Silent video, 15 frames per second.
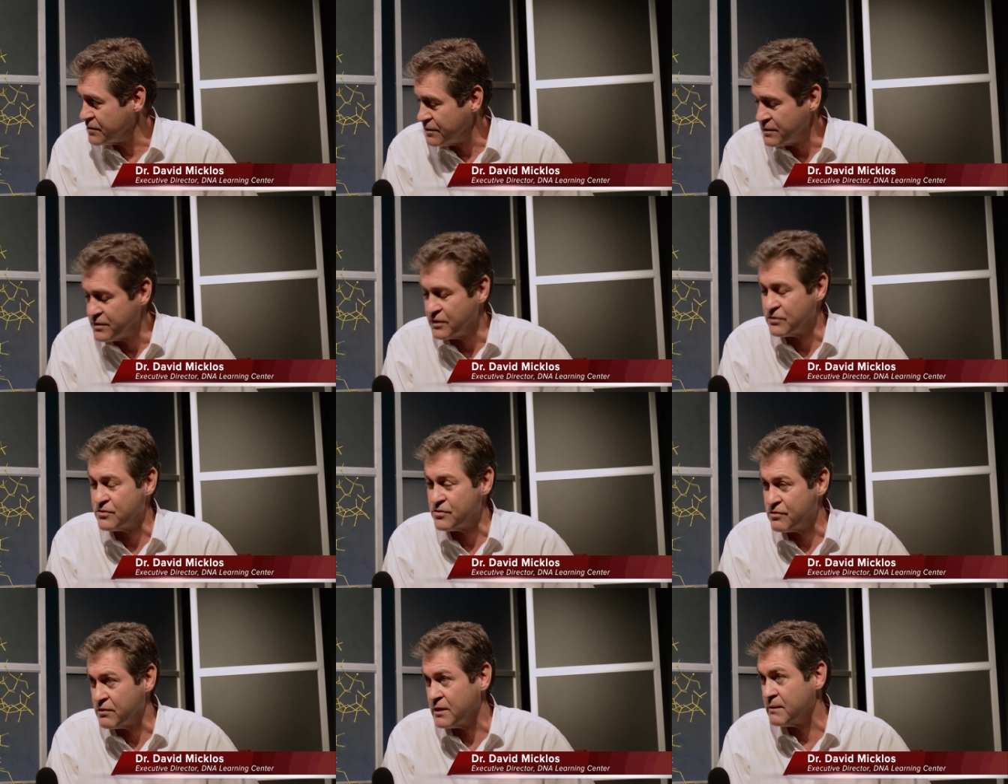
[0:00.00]
So it's
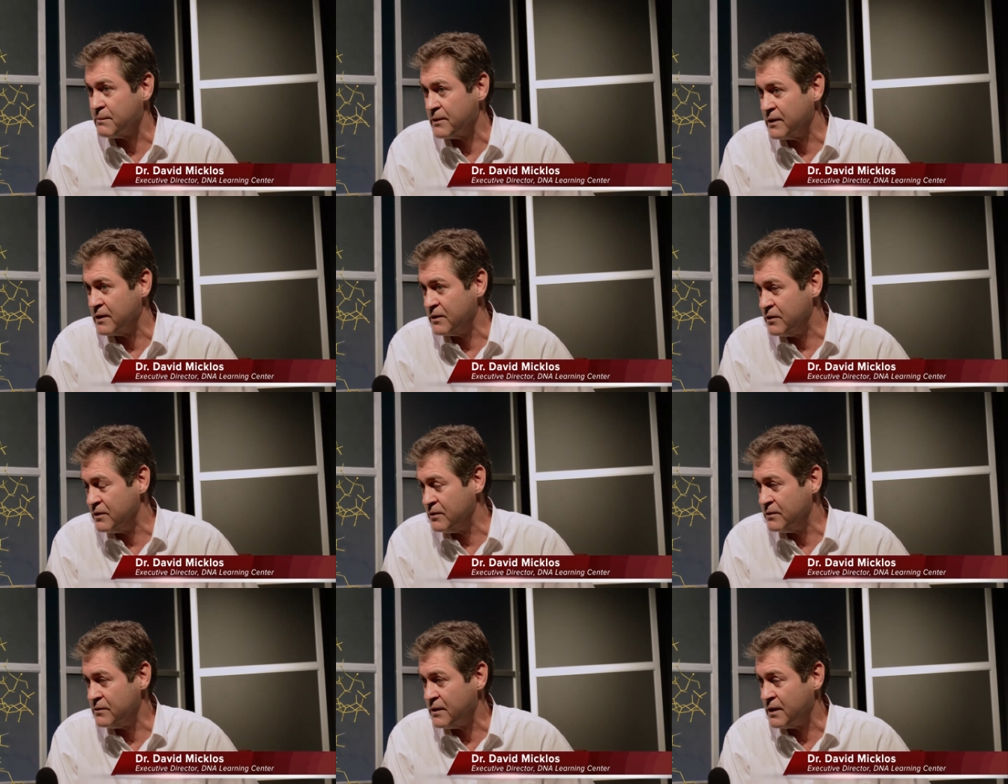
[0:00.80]
extremely
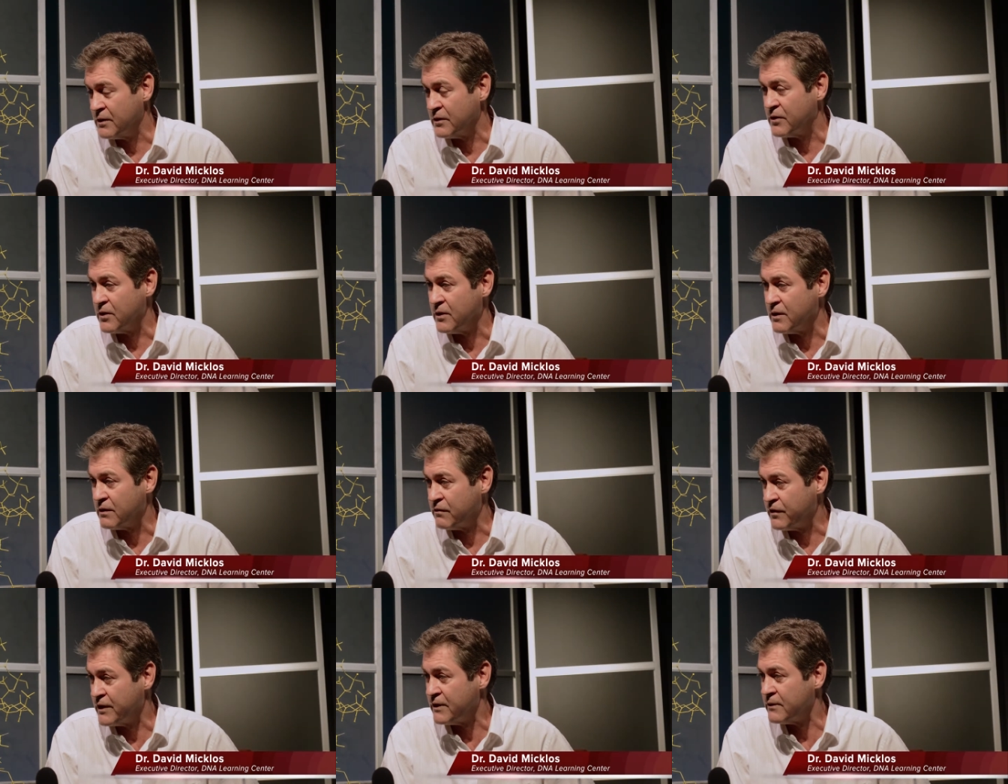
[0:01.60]
new and
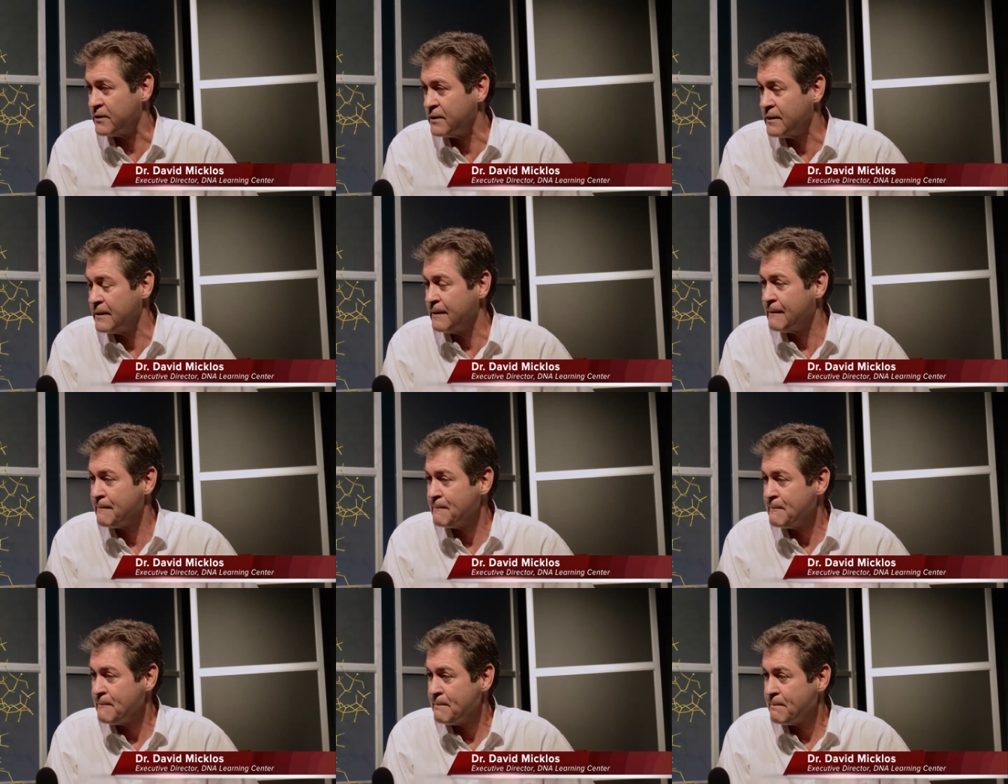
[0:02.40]
current field.
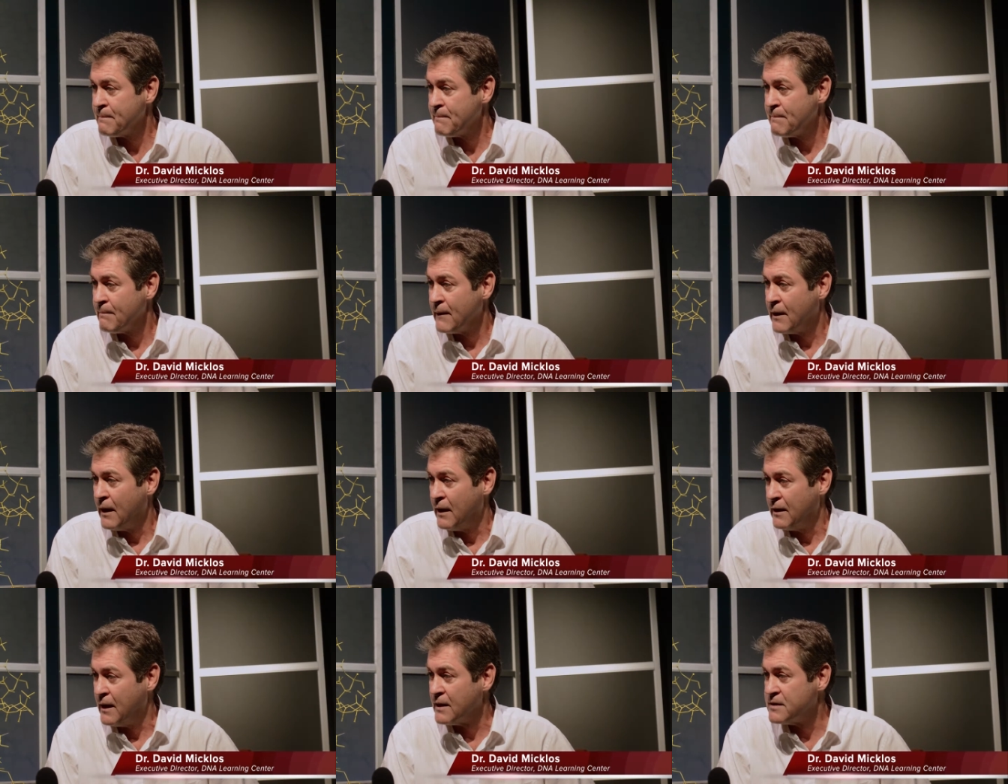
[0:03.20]

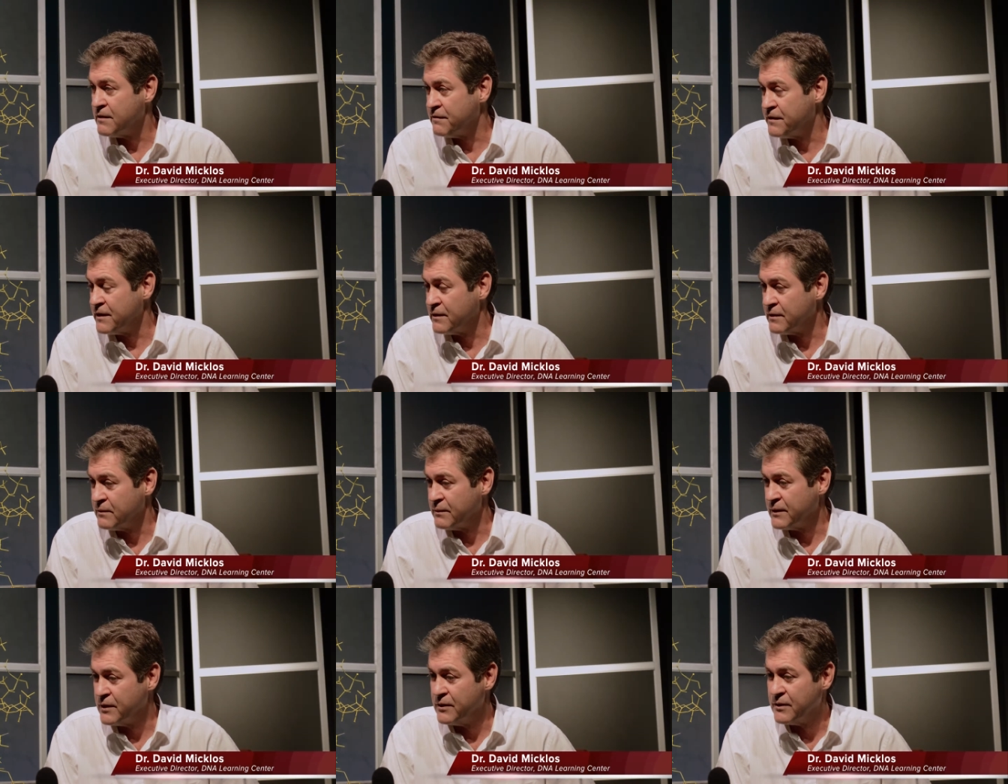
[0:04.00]
And that's a field
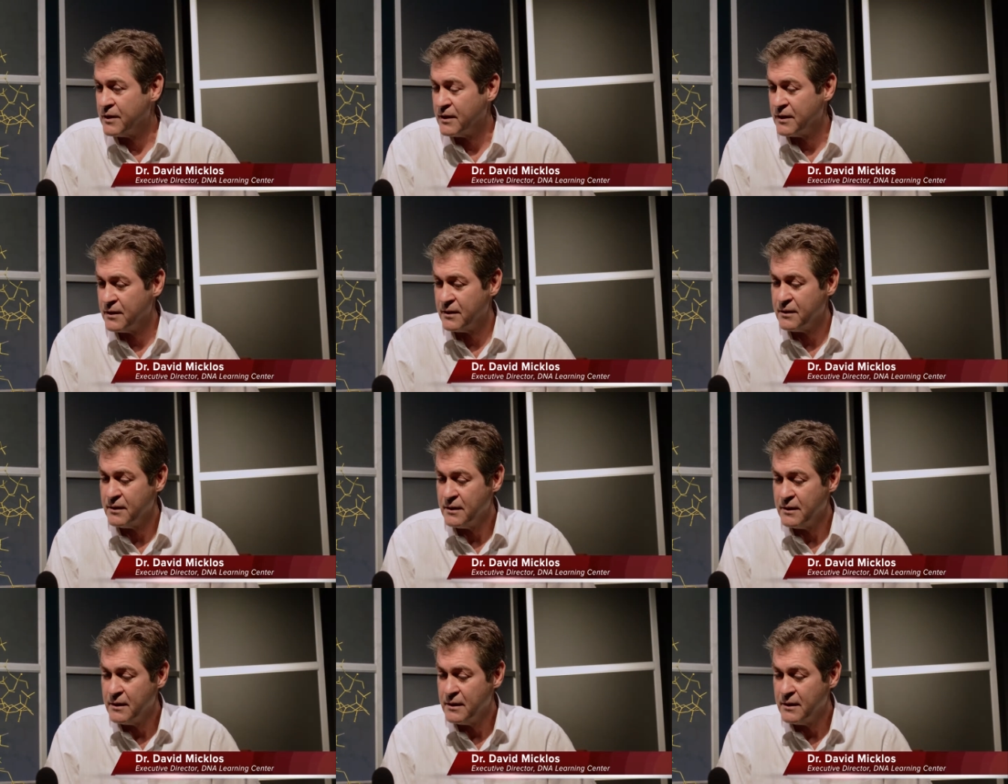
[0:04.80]
where you can